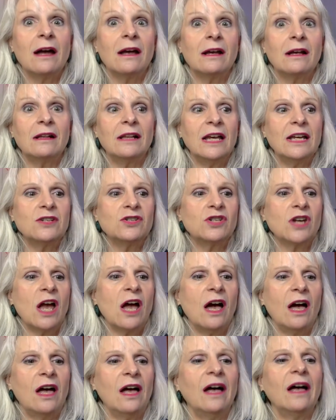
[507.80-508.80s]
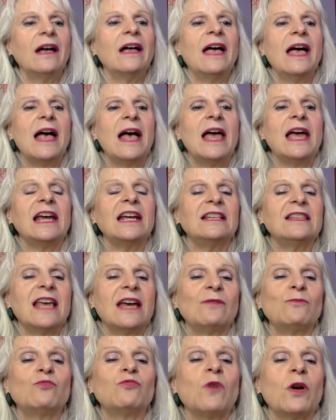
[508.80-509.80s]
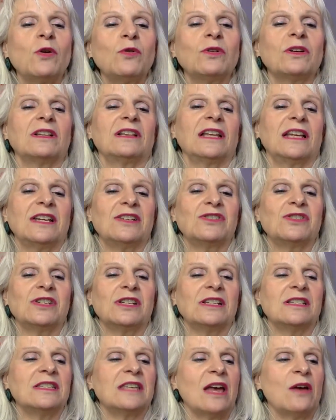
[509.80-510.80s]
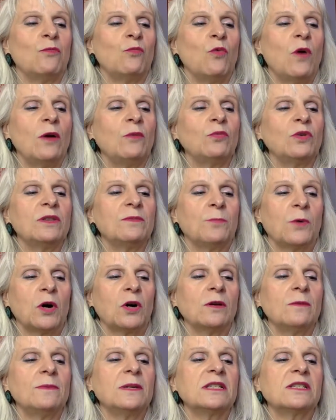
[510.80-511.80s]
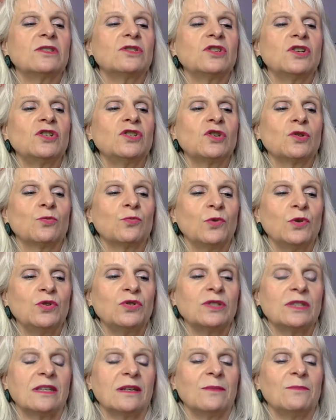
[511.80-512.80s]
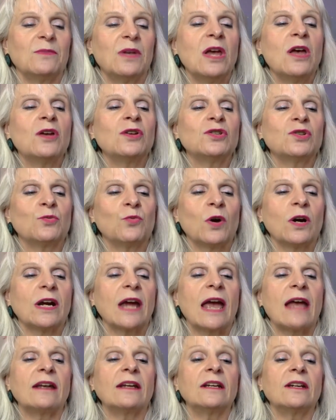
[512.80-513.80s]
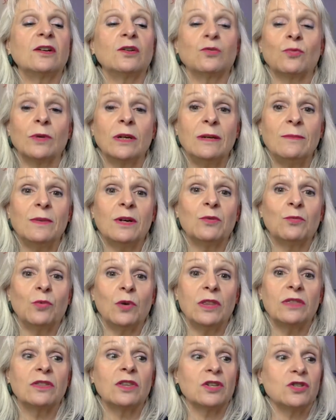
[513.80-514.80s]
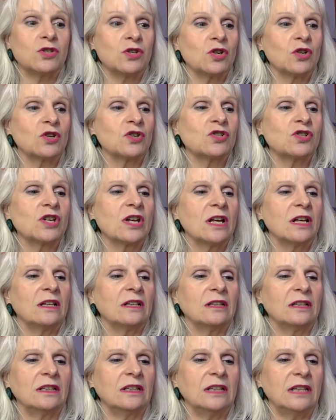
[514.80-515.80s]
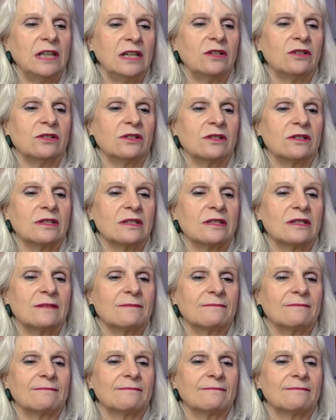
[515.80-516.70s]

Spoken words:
Galatia. He then wrote Galatians and went with Barnabas to Jerusalem to work out an agreement with the church leaders.